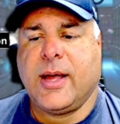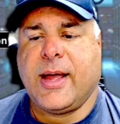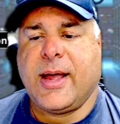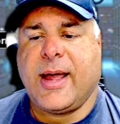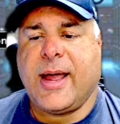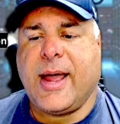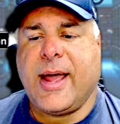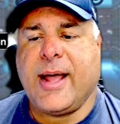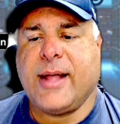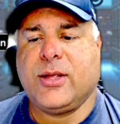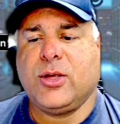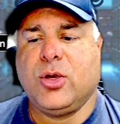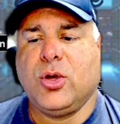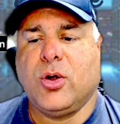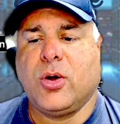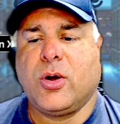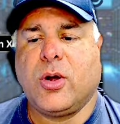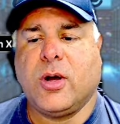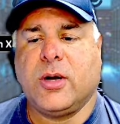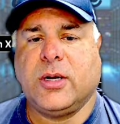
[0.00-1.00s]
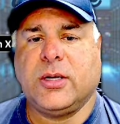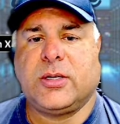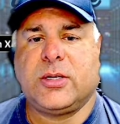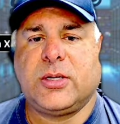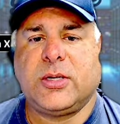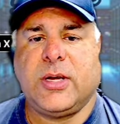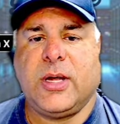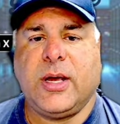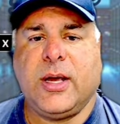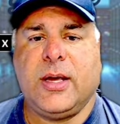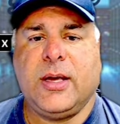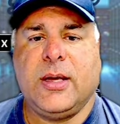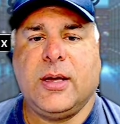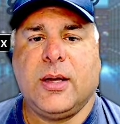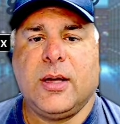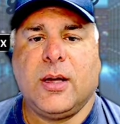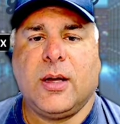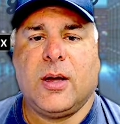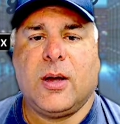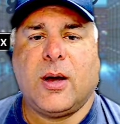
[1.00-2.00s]
and you're going to see
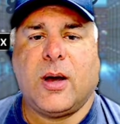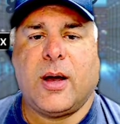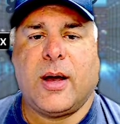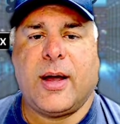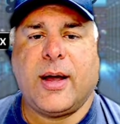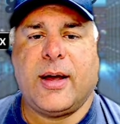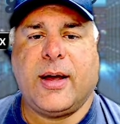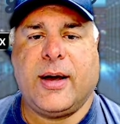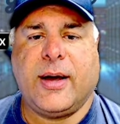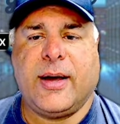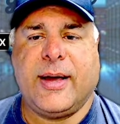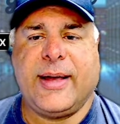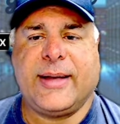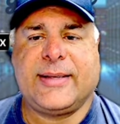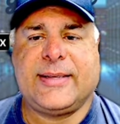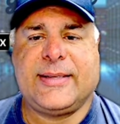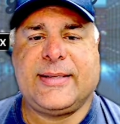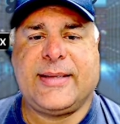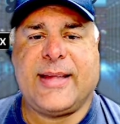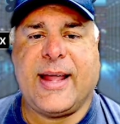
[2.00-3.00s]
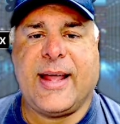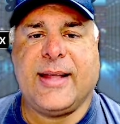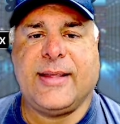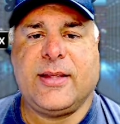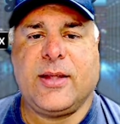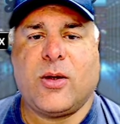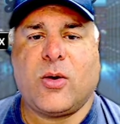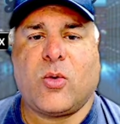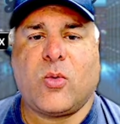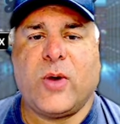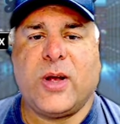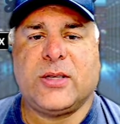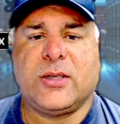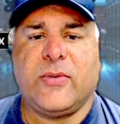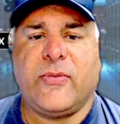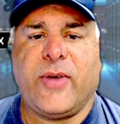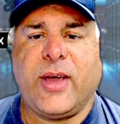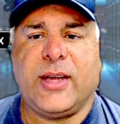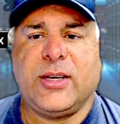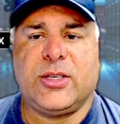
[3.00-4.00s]
extend
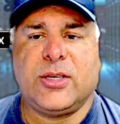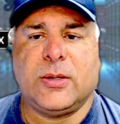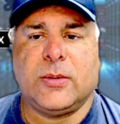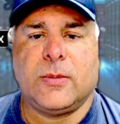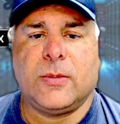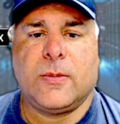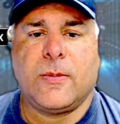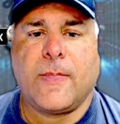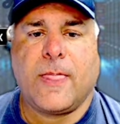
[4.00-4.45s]
reservation.